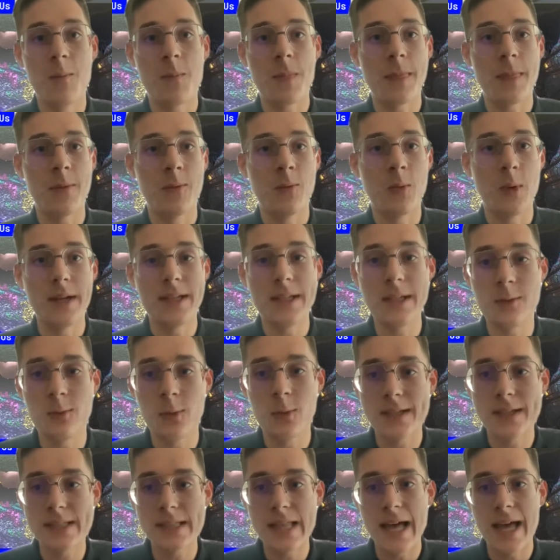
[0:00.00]
what it
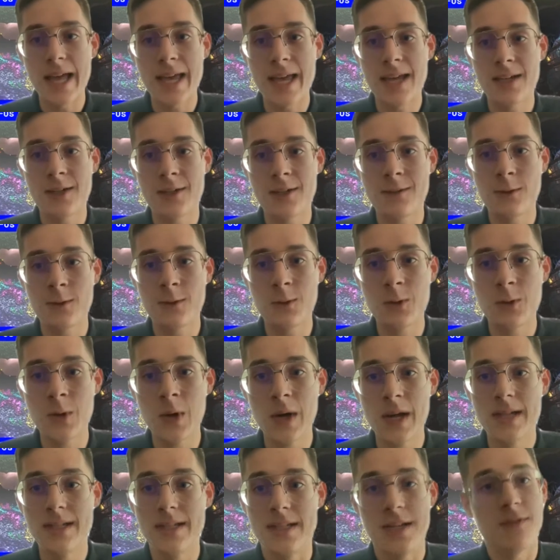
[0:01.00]
was like to
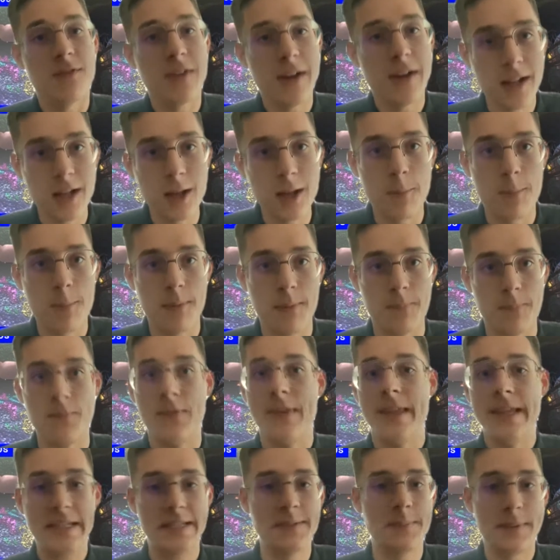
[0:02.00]
develop
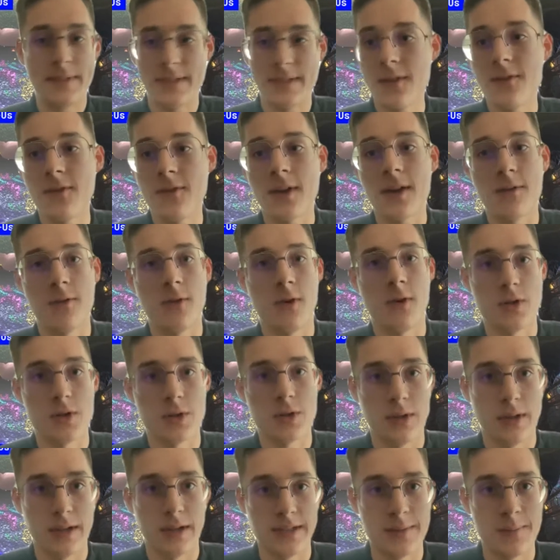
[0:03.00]
this specific
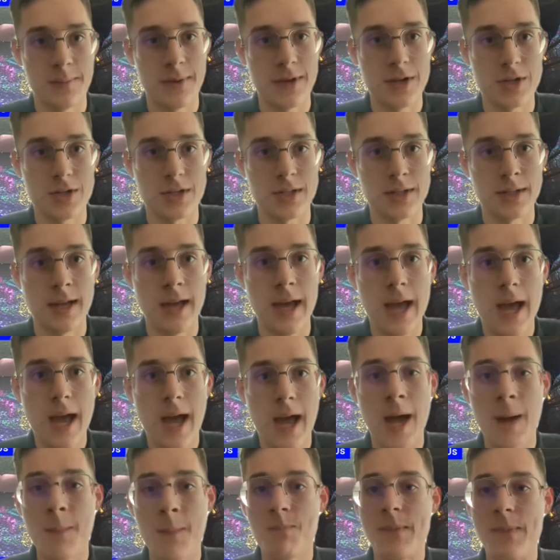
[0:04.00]
virtual exhibition,
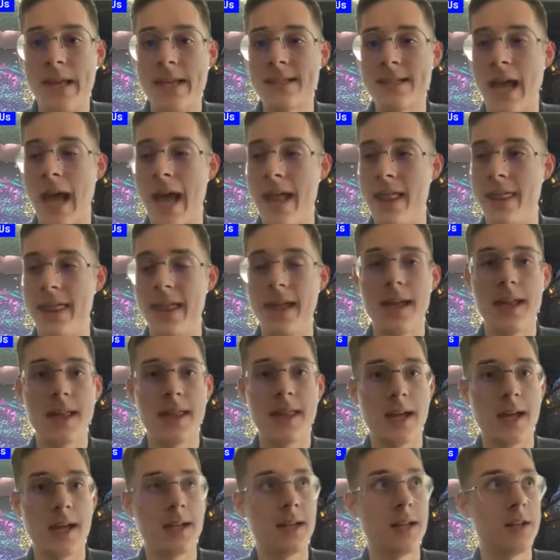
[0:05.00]
because I think
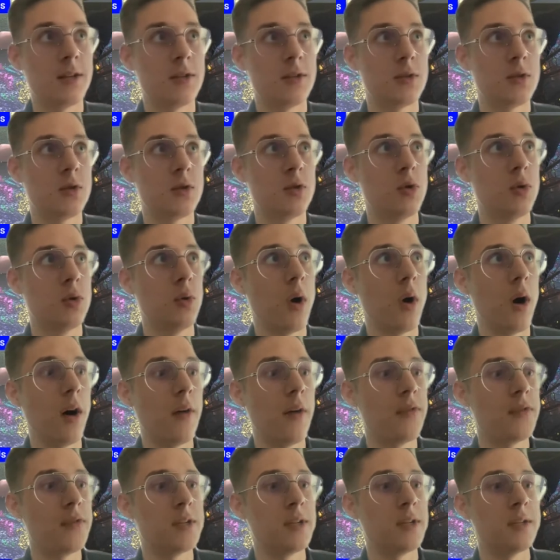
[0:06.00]
that too
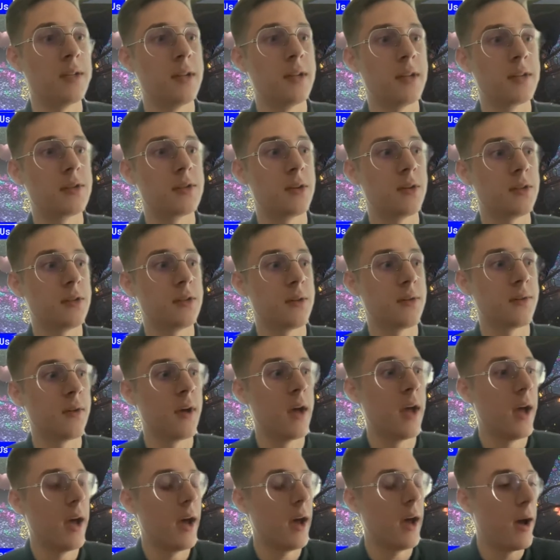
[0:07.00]
often sort of
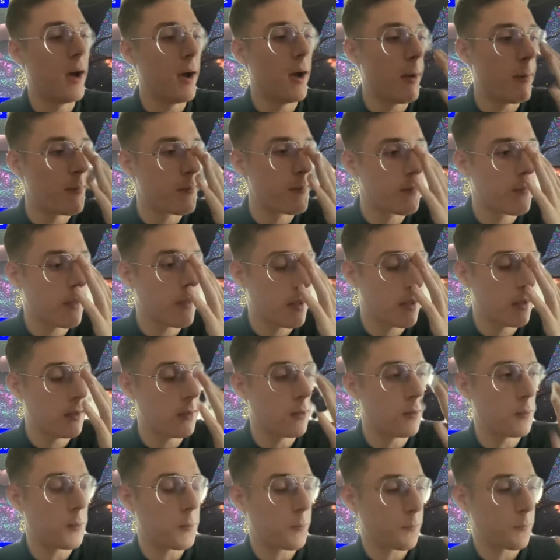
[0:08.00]

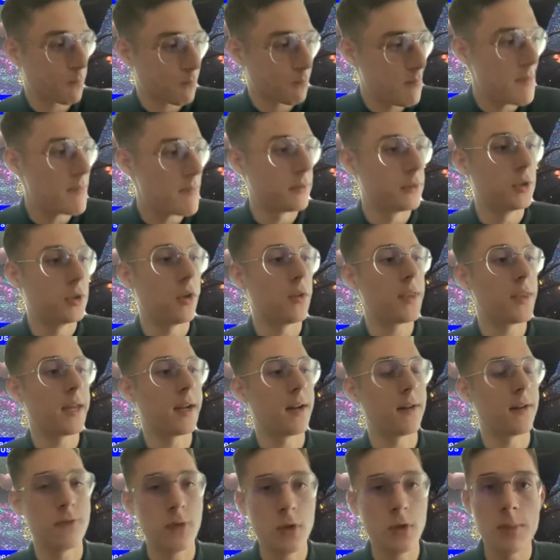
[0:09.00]
people don't get
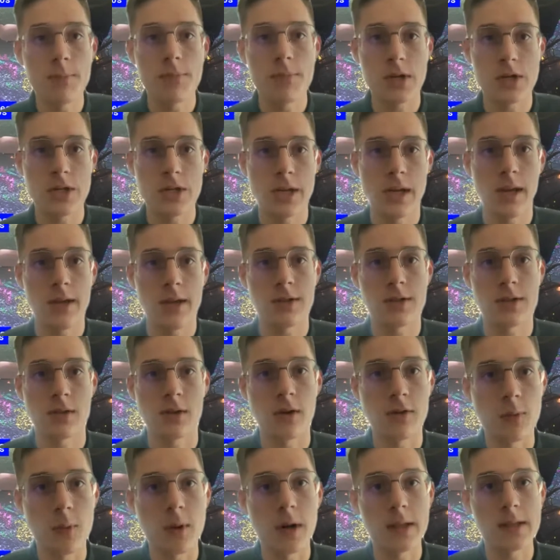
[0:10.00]
a full appreciation
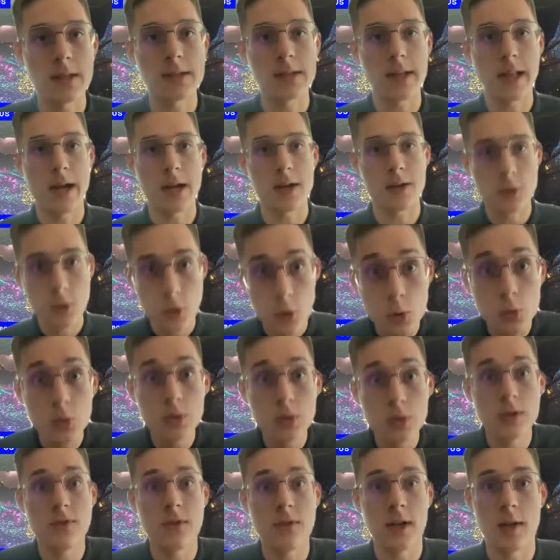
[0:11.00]
of what it's like to
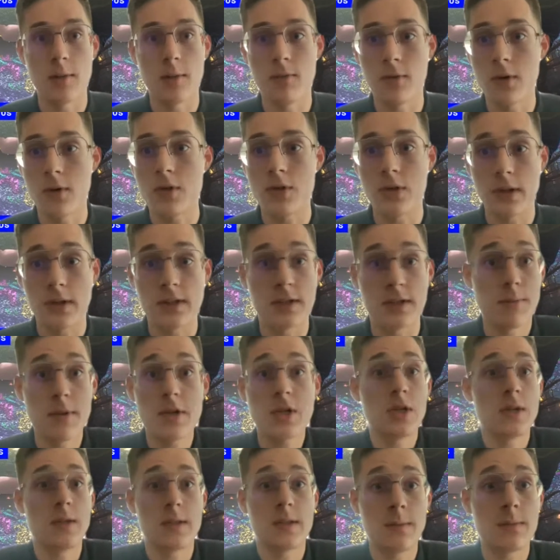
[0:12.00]
develop virtual
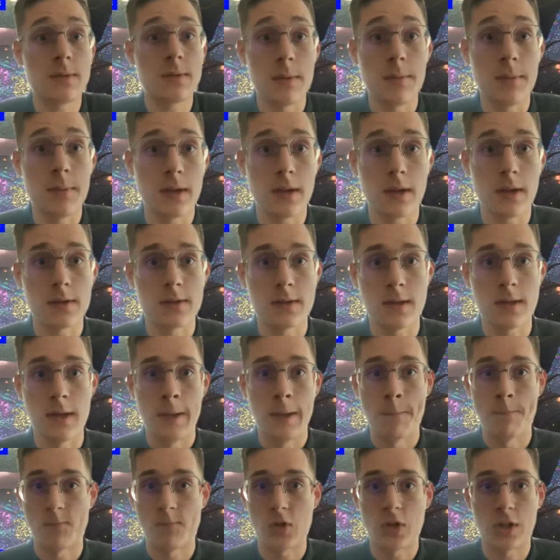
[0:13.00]
exhibitions, simply because
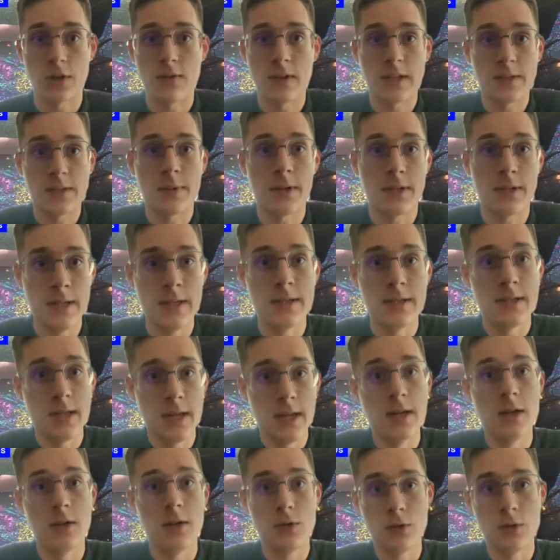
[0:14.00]
the sort of expertise
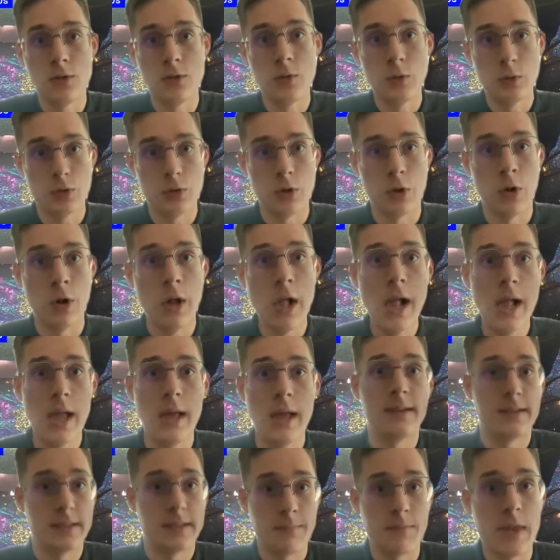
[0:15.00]
needed to do so
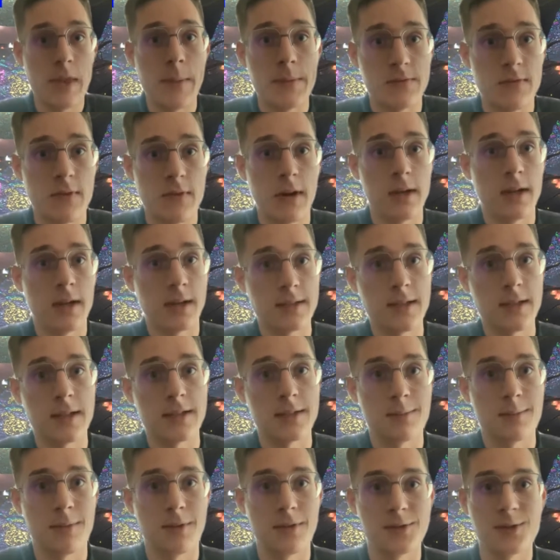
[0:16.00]
is sometimes very
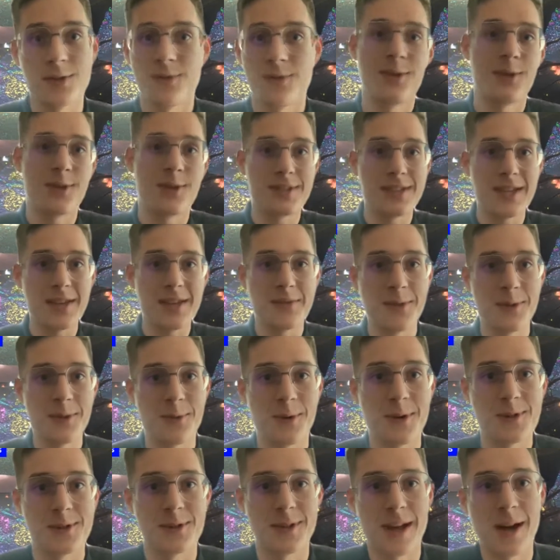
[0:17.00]
inaccessible. So if you could say a few
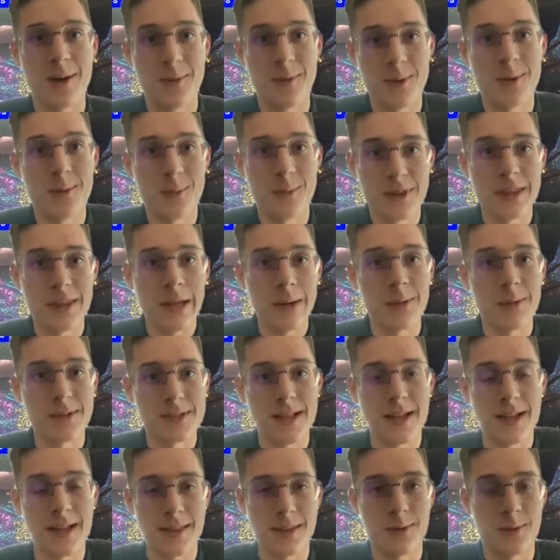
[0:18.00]
words on what that was
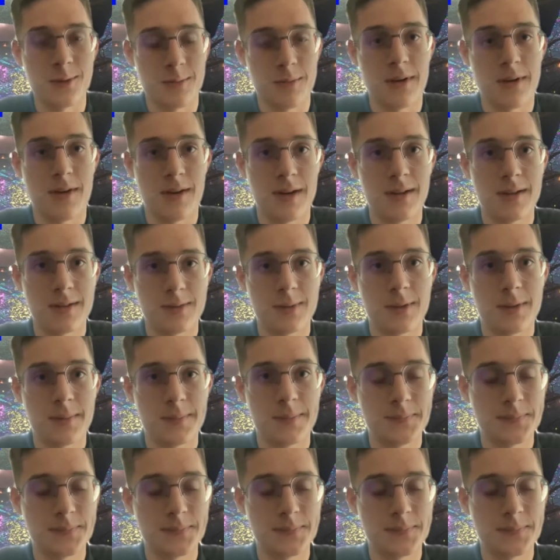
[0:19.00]
like, that would be great as well.